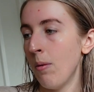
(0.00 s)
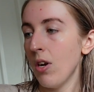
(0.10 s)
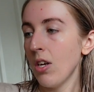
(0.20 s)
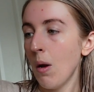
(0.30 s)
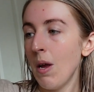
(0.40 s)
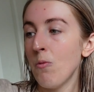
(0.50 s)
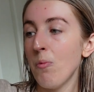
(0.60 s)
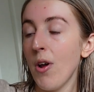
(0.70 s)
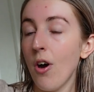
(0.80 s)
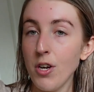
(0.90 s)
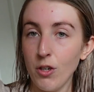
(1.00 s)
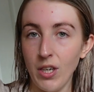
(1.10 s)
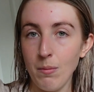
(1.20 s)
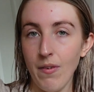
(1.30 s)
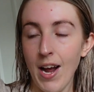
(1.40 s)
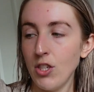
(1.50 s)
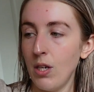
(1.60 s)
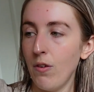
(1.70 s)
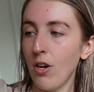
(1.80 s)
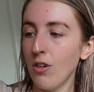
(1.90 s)
I'm going to go in with my eye cream. I've actually
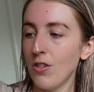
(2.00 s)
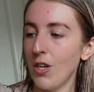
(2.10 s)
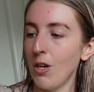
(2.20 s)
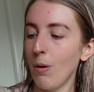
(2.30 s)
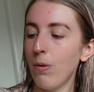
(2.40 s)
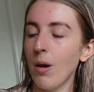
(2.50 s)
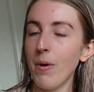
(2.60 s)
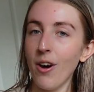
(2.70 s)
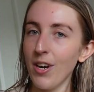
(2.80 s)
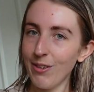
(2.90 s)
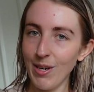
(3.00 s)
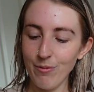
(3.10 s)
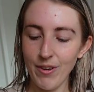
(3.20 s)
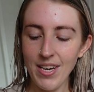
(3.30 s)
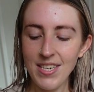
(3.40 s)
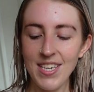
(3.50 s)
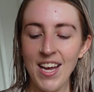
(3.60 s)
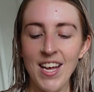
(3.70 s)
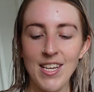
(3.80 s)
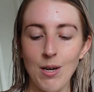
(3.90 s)
forgot to apply my eye cream first.
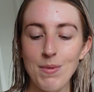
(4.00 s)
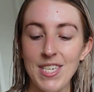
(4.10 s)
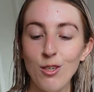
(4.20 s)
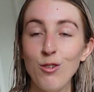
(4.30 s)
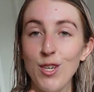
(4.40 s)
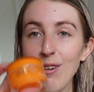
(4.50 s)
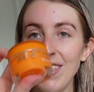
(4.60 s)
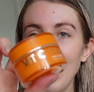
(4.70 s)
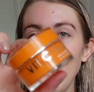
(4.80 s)
So I'm still using